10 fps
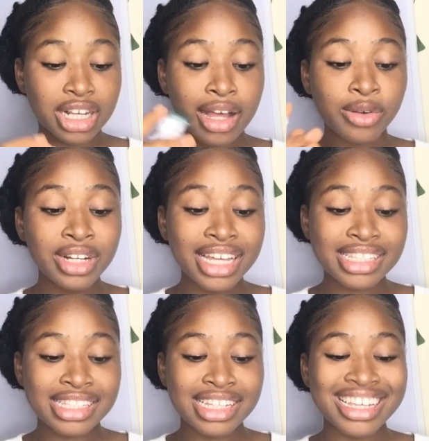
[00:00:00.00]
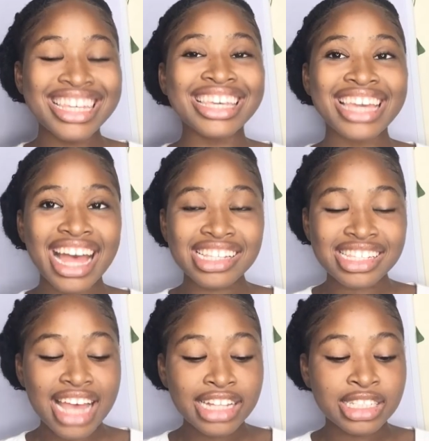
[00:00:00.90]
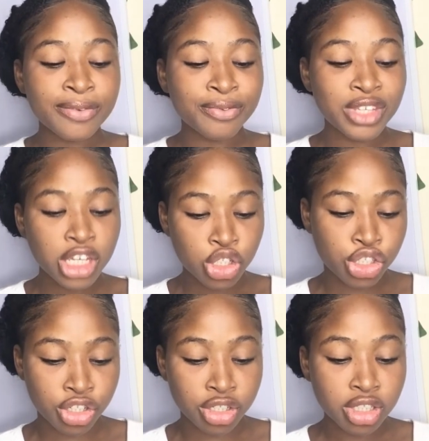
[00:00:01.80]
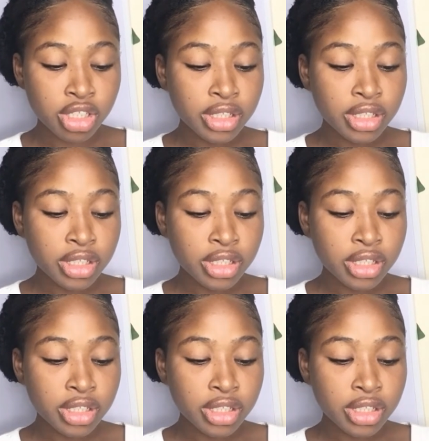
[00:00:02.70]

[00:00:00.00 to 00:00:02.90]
Calculate the ISA deviation.